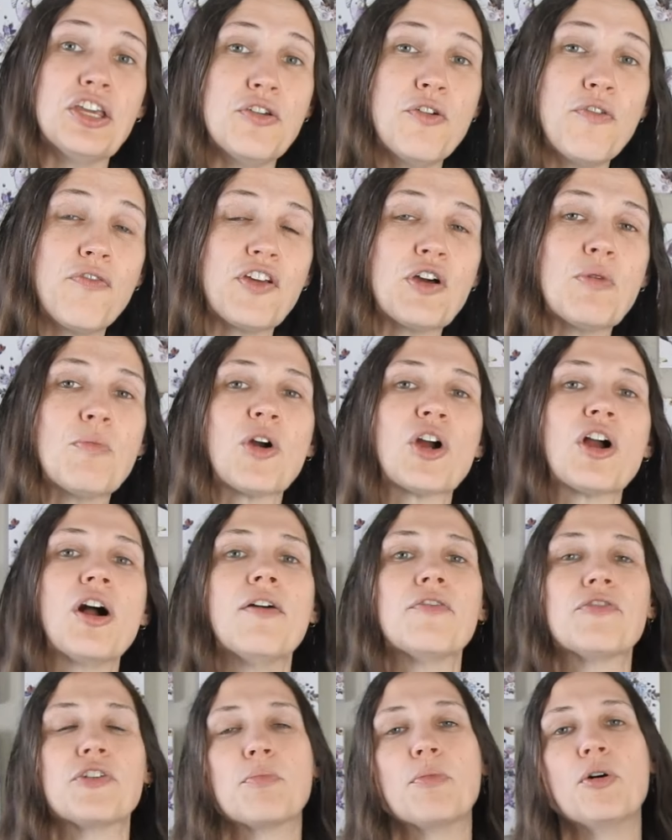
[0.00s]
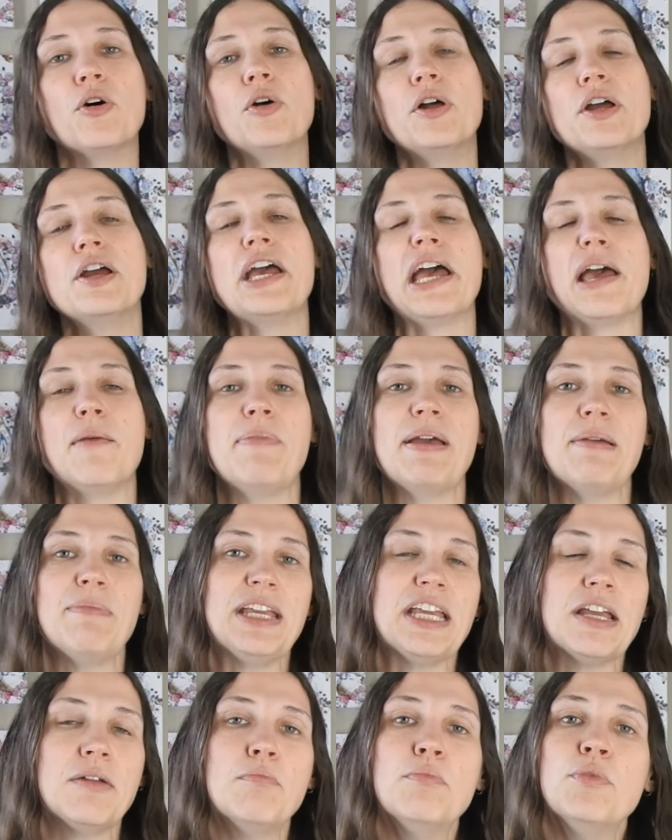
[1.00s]
You feel more comfortable and
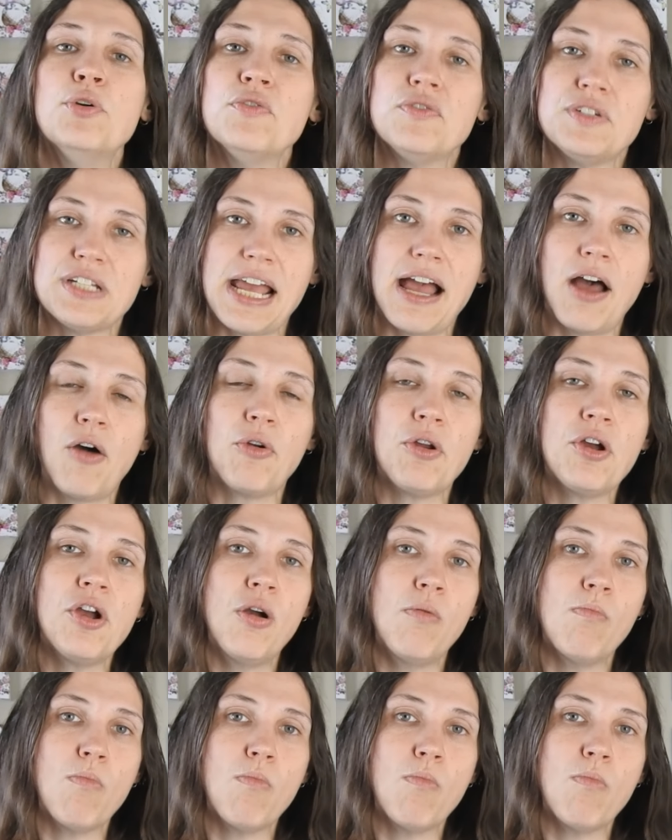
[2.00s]
baby can move down